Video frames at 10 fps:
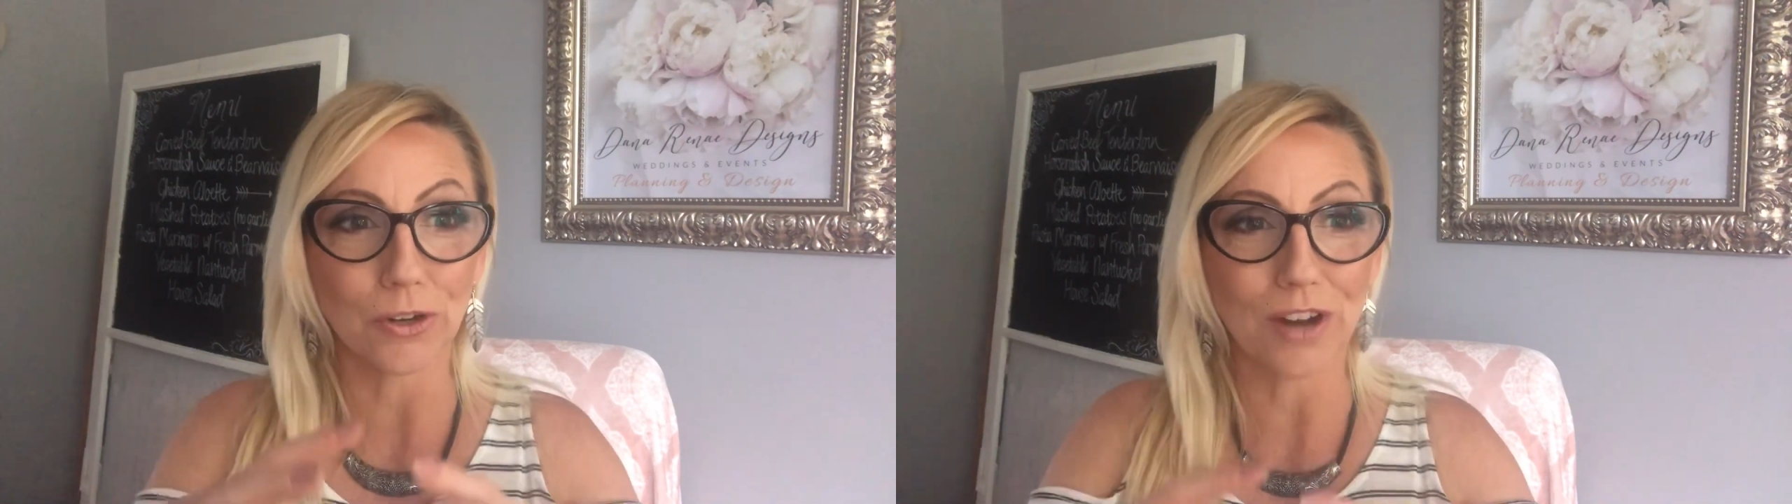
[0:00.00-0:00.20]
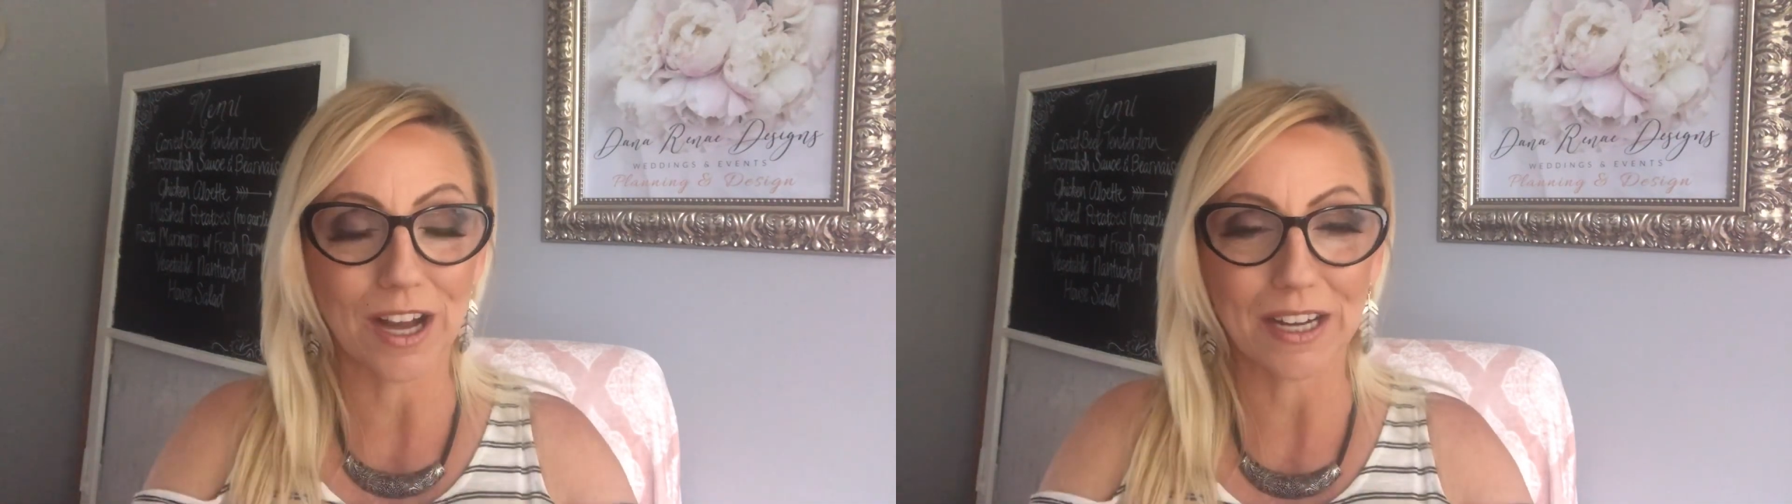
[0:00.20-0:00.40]

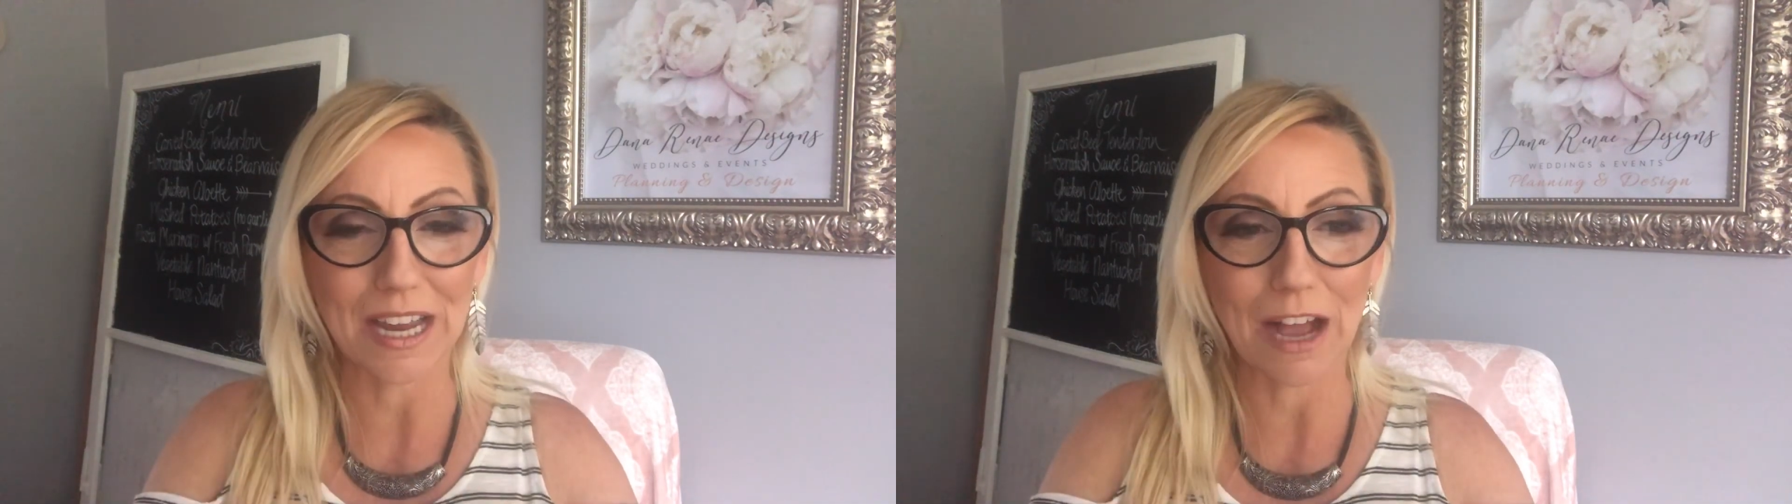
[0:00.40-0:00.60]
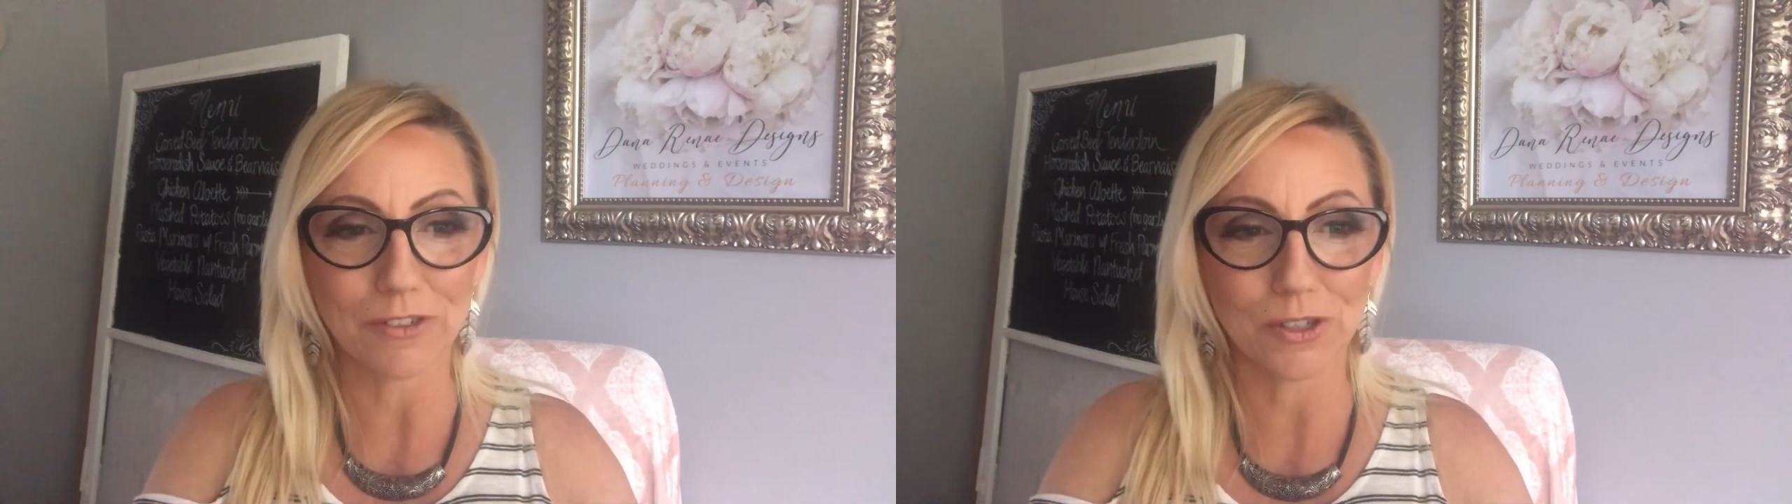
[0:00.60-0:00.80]
you're not going
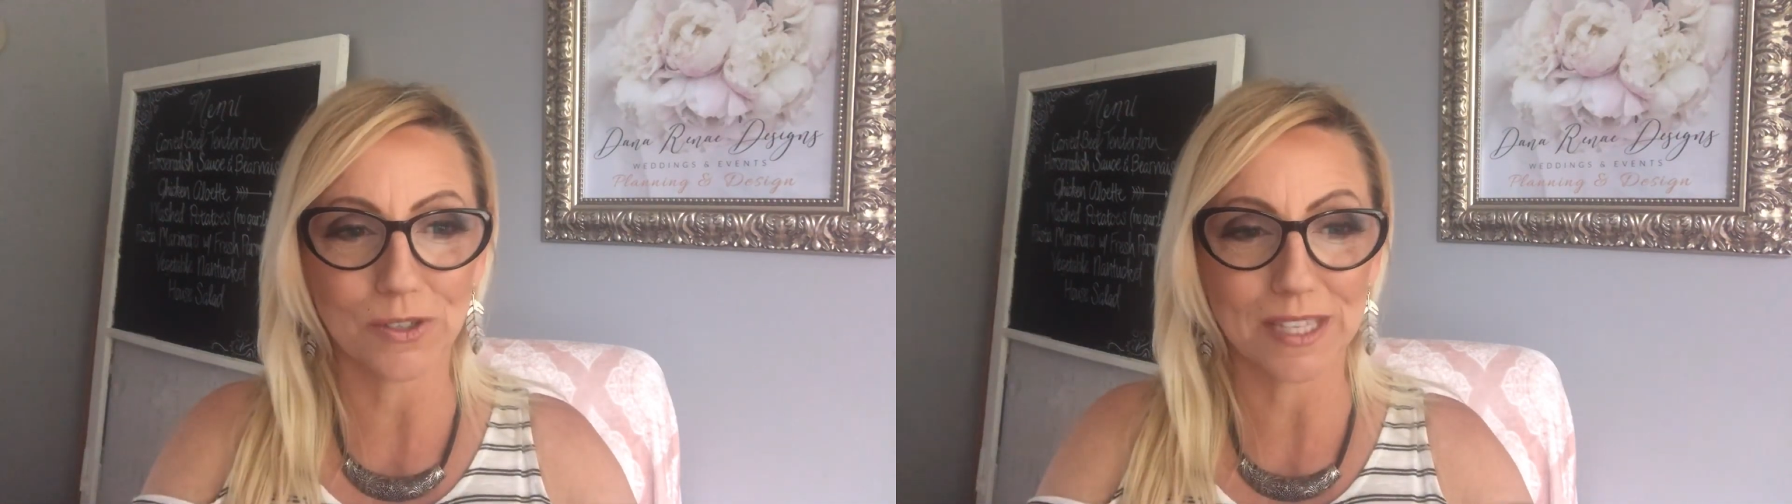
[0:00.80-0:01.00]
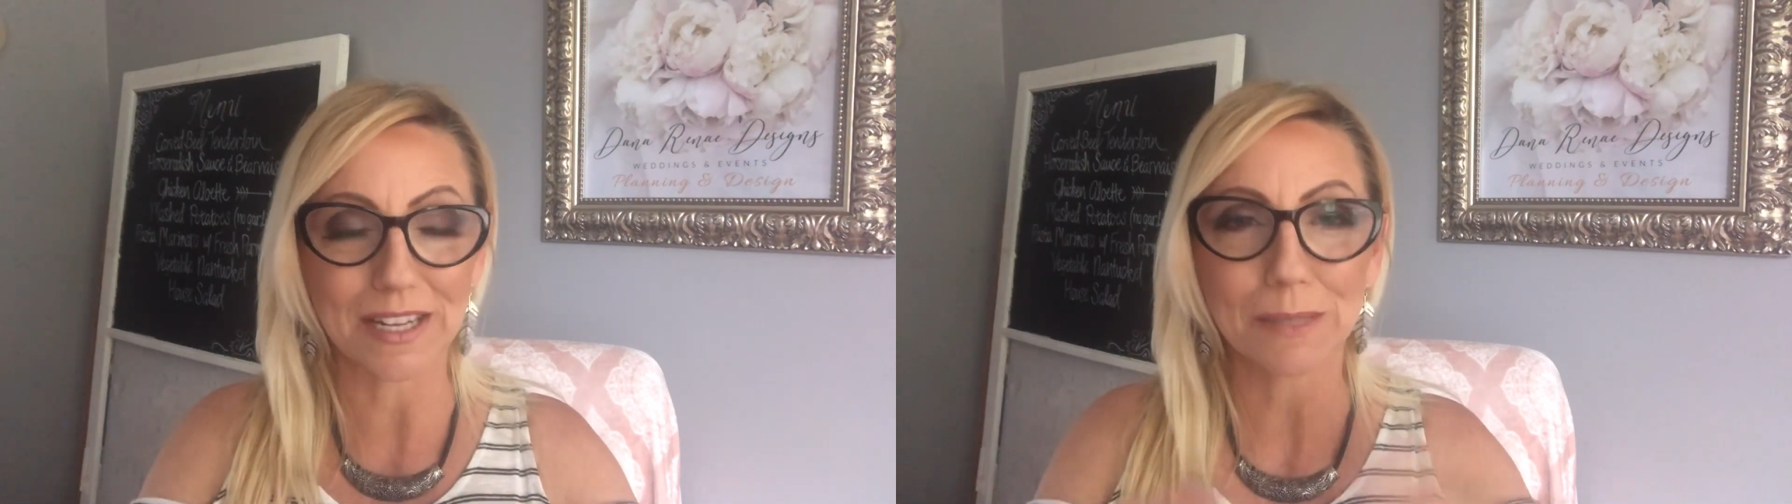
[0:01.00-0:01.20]
to have to
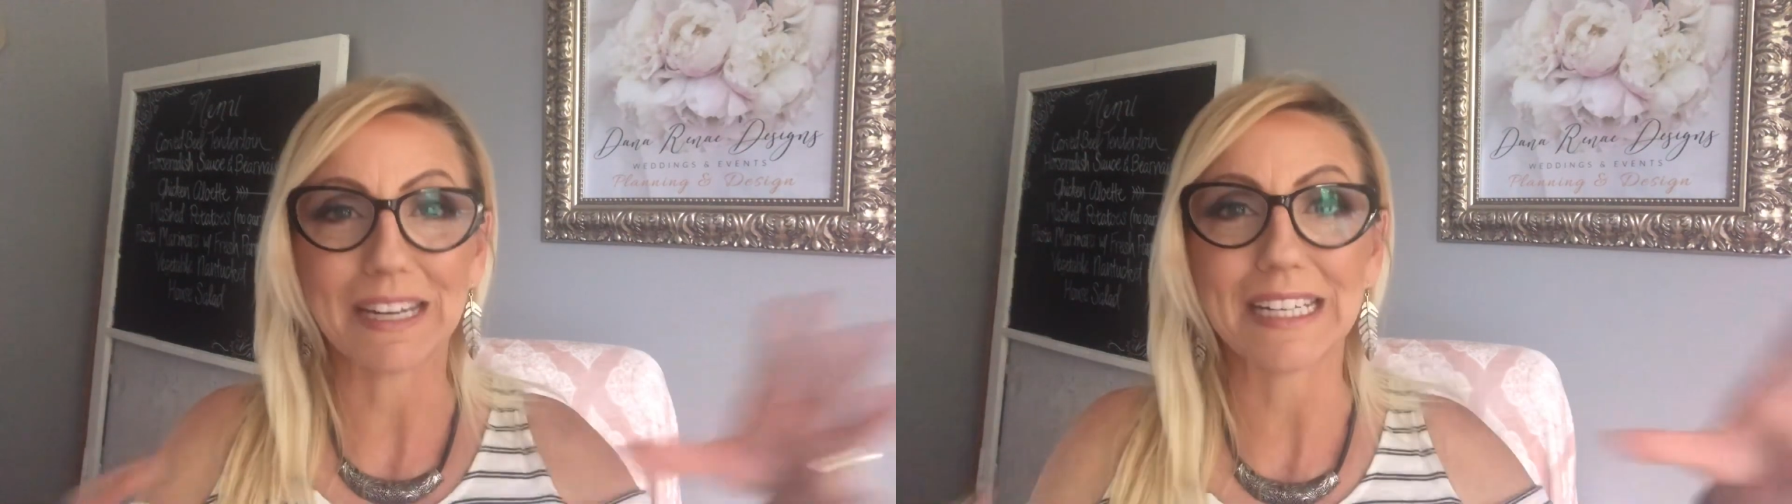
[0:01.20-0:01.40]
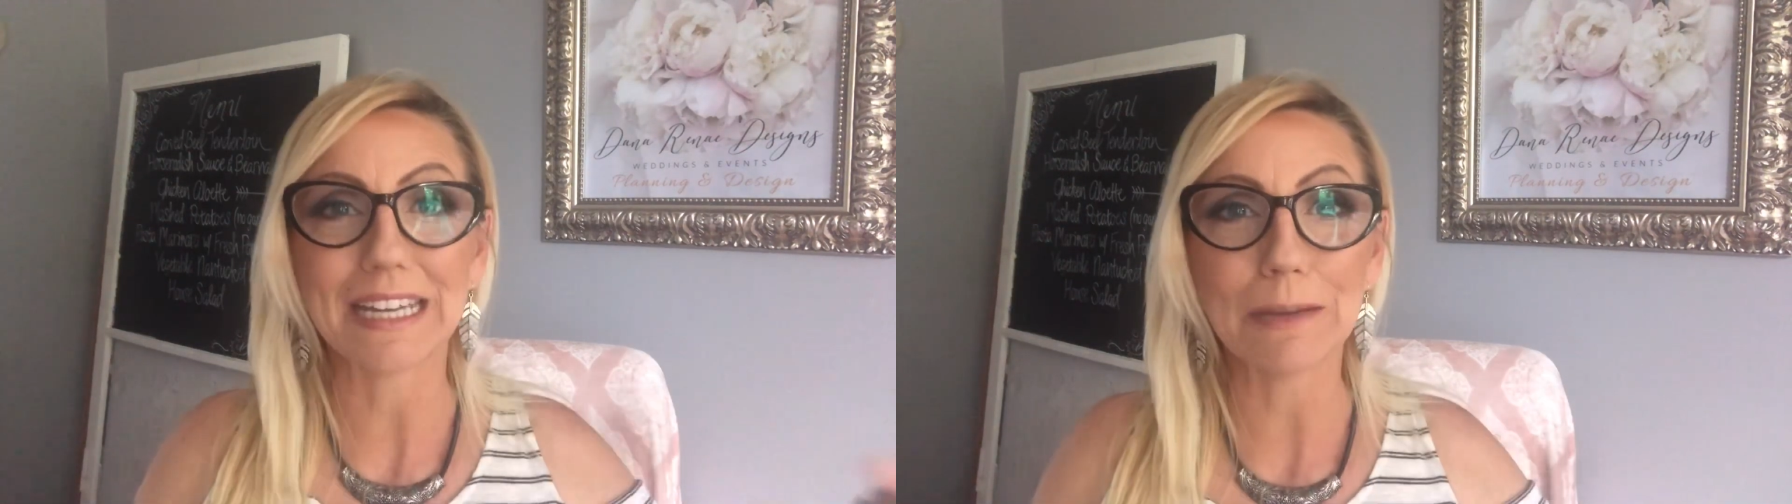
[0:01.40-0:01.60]
set as
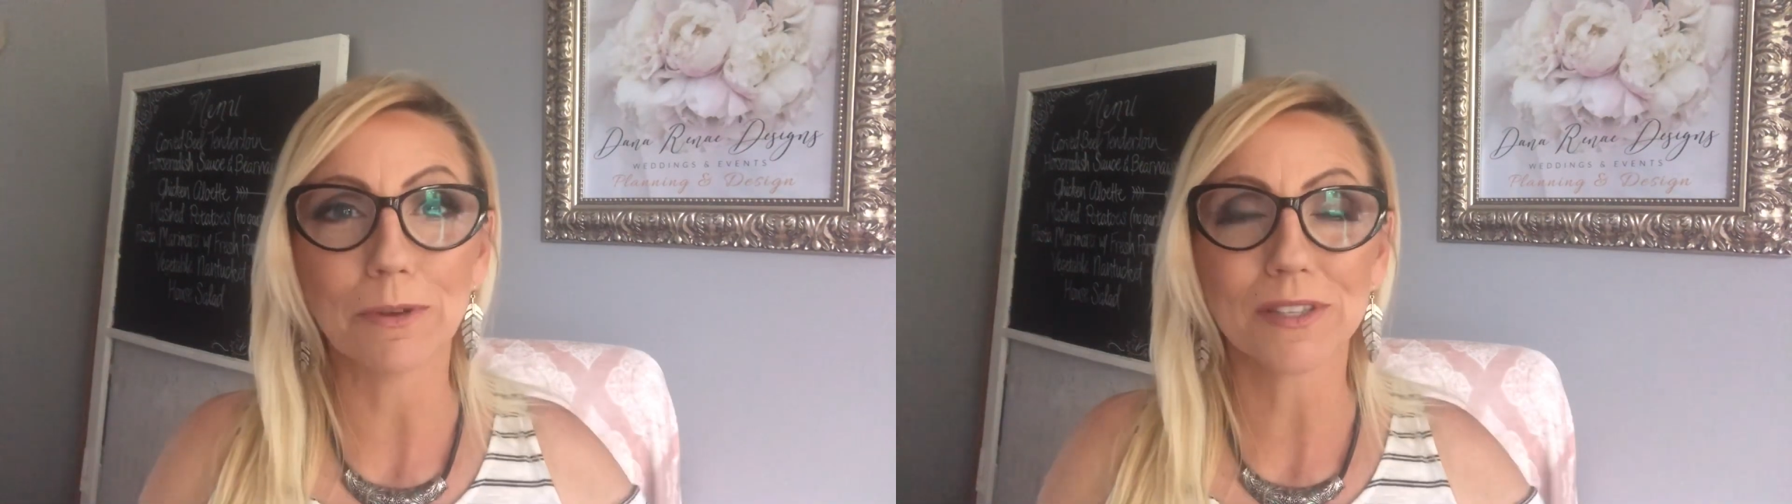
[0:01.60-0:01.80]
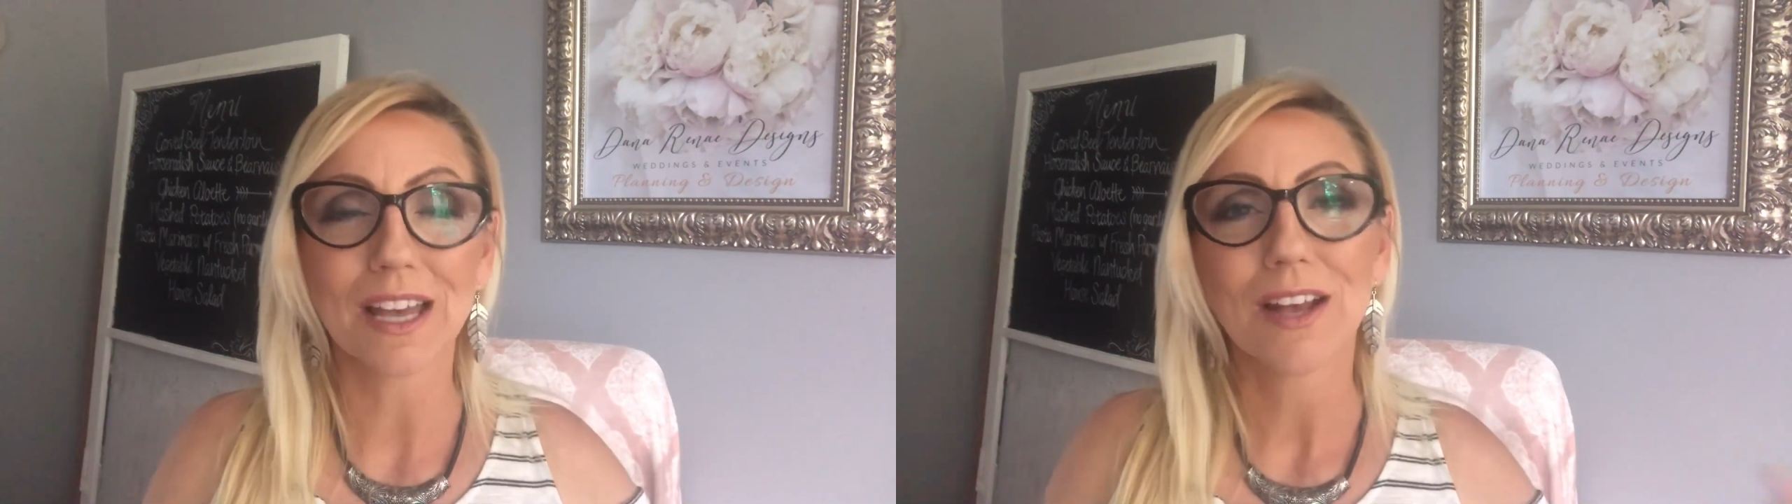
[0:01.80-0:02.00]
many
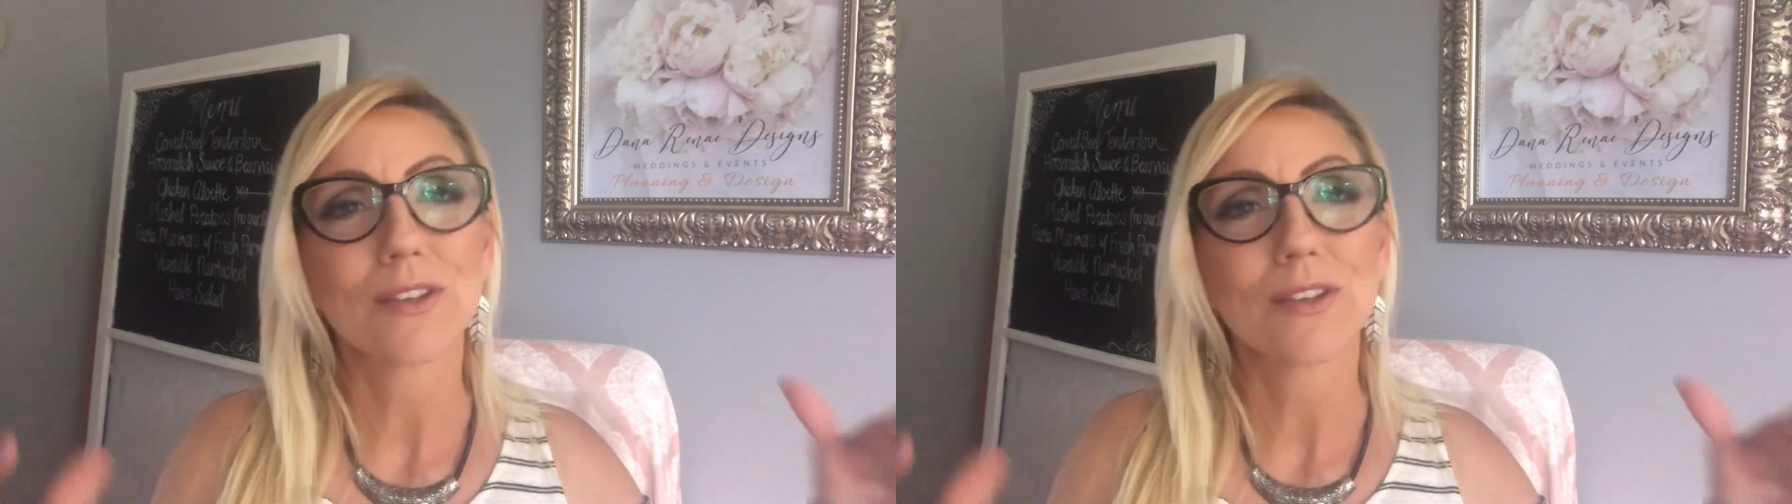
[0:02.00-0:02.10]
tables.